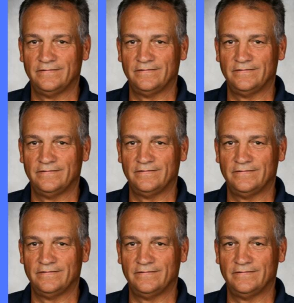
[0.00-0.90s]

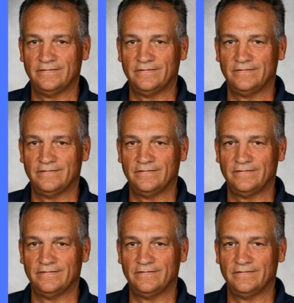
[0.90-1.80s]

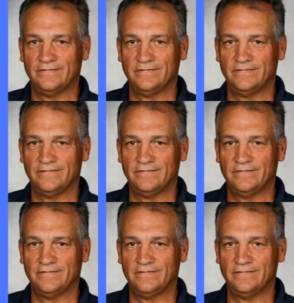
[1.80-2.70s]

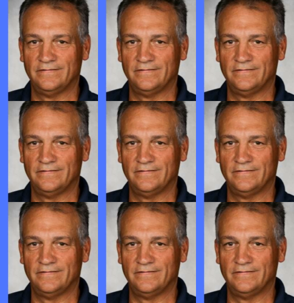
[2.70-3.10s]
(no lip movement)